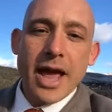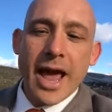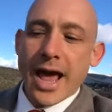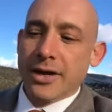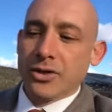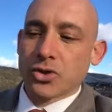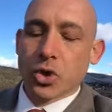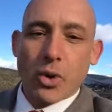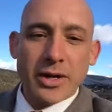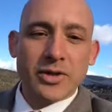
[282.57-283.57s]
and
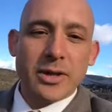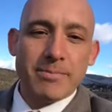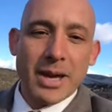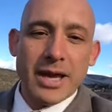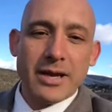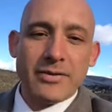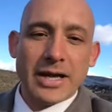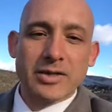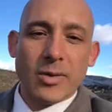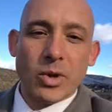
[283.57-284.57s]
trust the bid
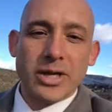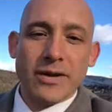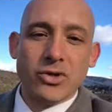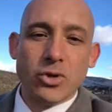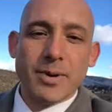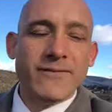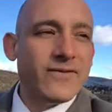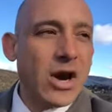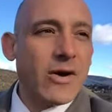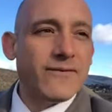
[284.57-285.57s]
that someone gives you, but
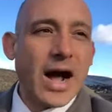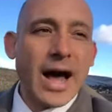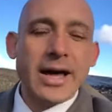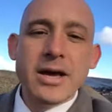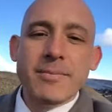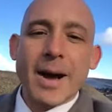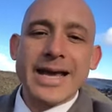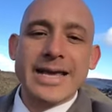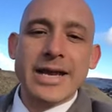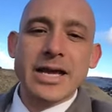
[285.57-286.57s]
verify by
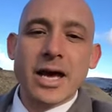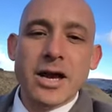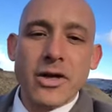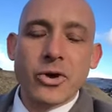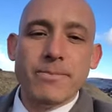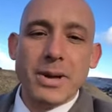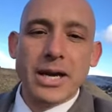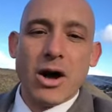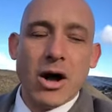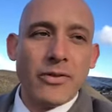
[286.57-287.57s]
getting another
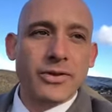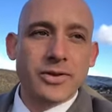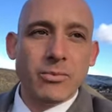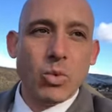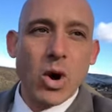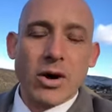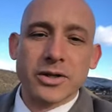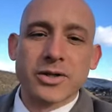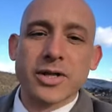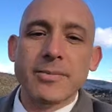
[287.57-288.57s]
bid on some
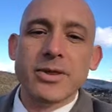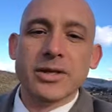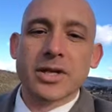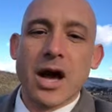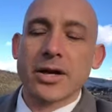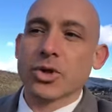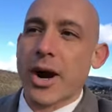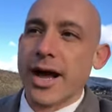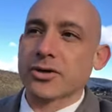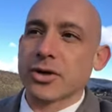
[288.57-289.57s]
work. Some of these
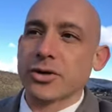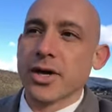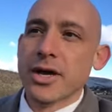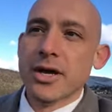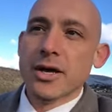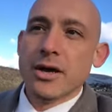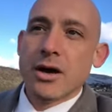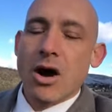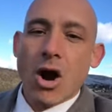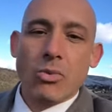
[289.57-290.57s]
contractors
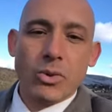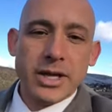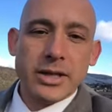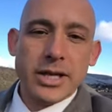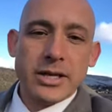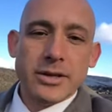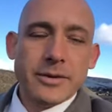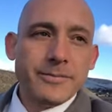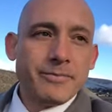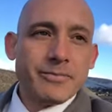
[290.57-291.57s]
are really
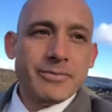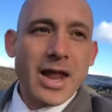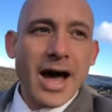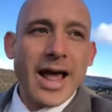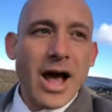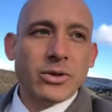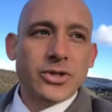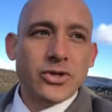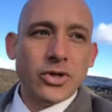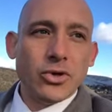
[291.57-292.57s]
not out
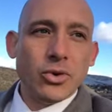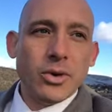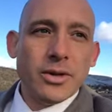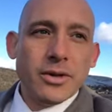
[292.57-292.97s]
to do